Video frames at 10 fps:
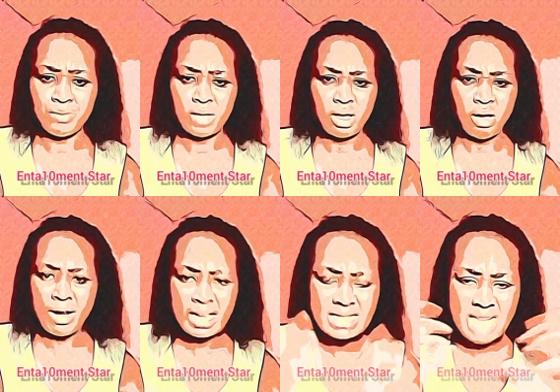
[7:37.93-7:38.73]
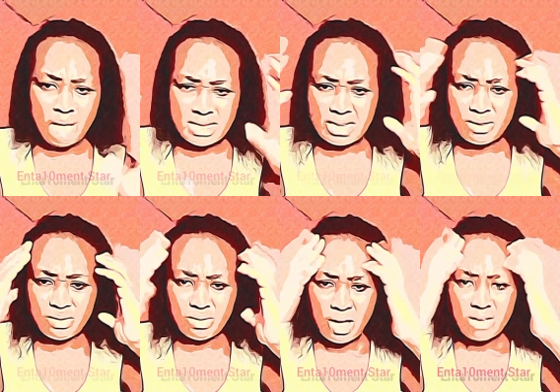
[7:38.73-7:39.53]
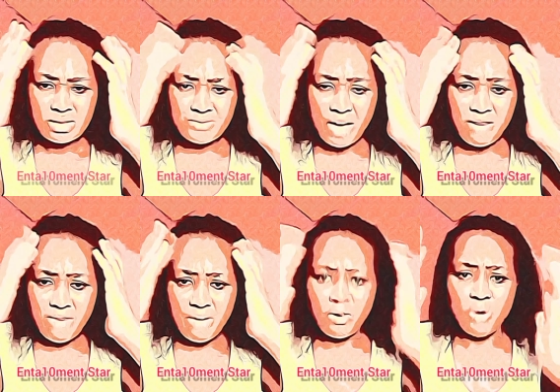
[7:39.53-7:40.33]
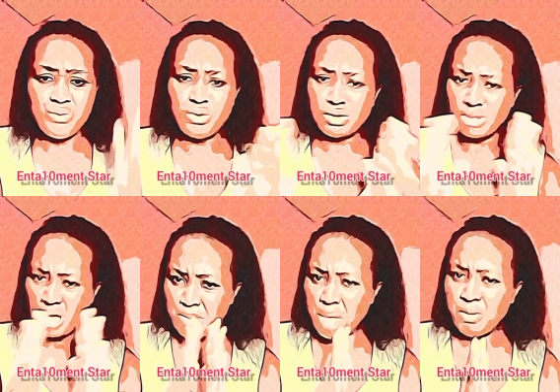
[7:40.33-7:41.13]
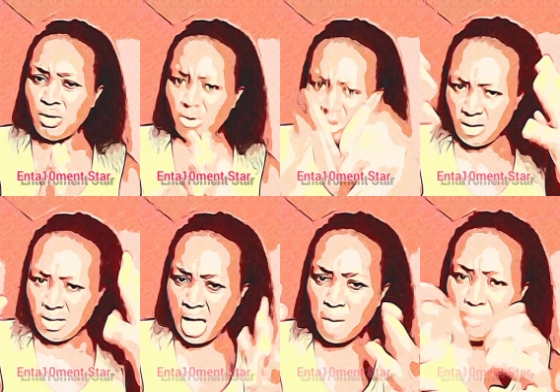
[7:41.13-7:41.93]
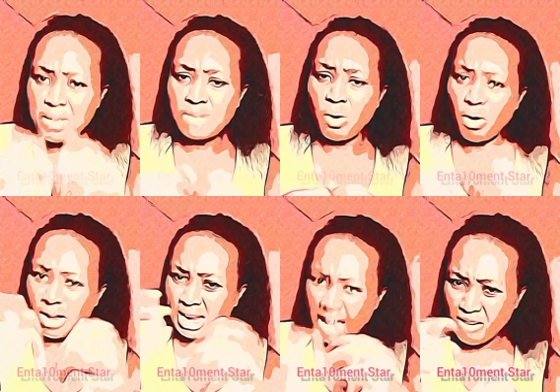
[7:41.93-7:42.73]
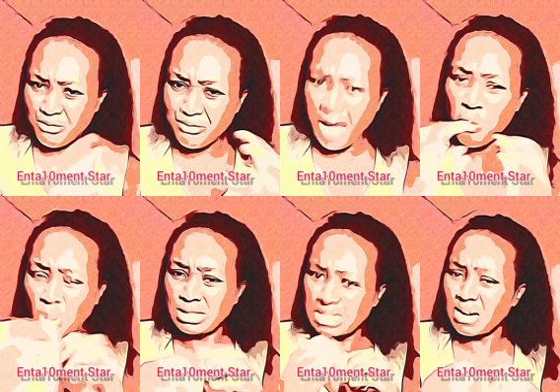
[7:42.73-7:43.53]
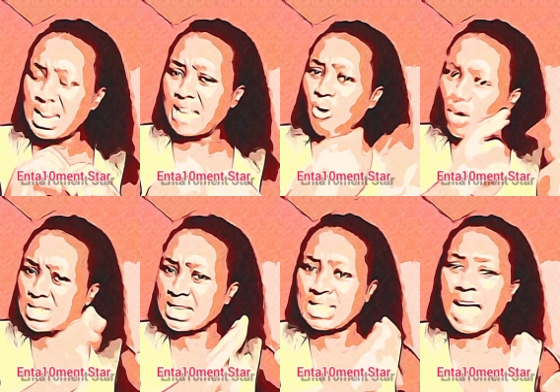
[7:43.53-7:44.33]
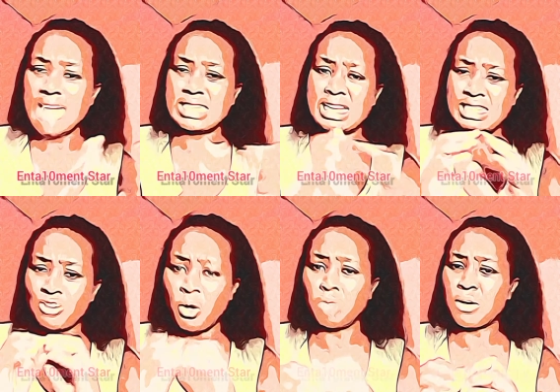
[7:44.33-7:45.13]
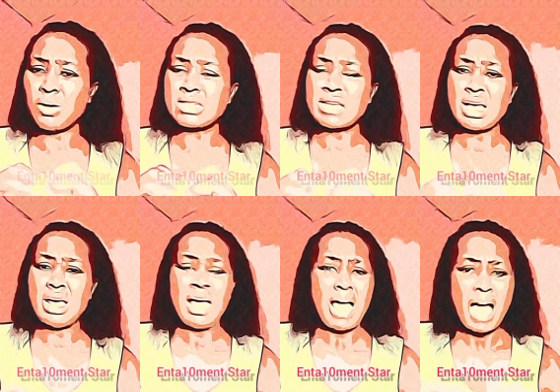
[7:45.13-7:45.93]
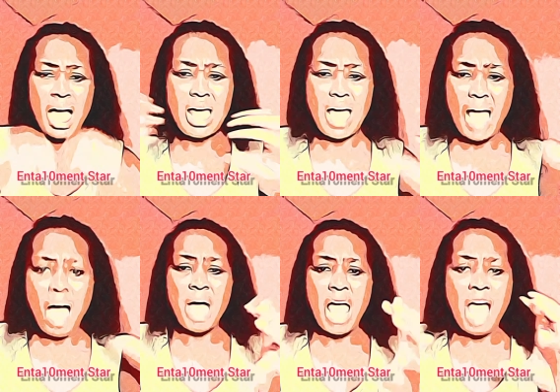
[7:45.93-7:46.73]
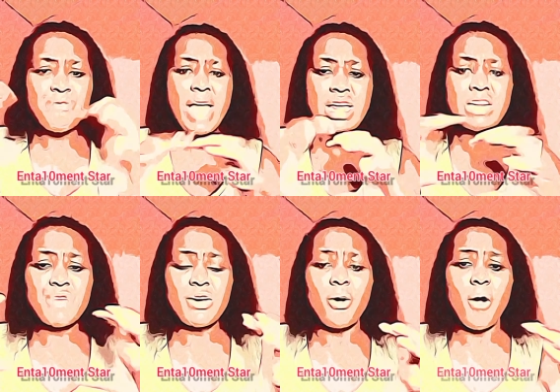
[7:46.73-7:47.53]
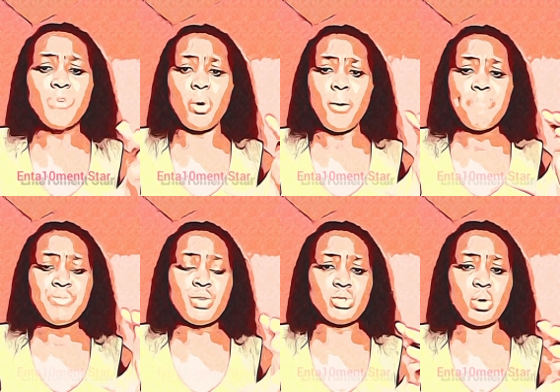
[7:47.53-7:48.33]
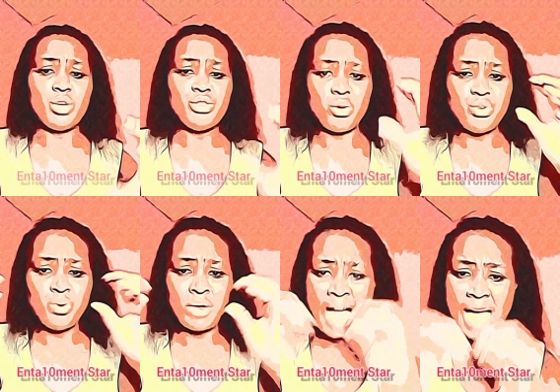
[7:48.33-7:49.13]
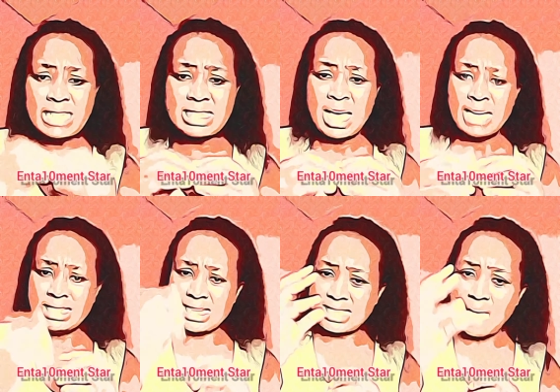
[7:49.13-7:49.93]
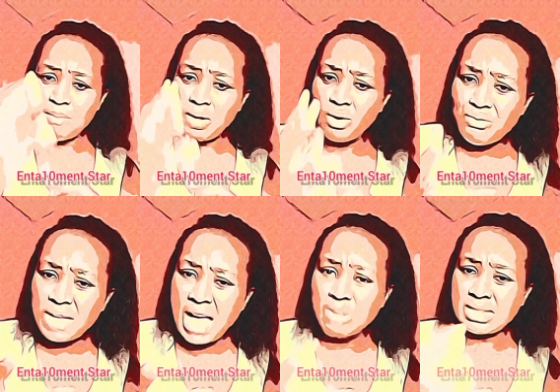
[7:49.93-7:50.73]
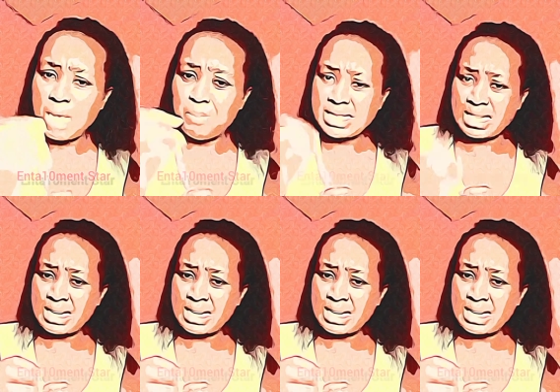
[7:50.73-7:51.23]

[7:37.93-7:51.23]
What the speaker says: Honestly, I'm still very, very confused. Maybe help me to clarify what is really causing that in the north, because I find it difficult to unite the same lovely Hausa person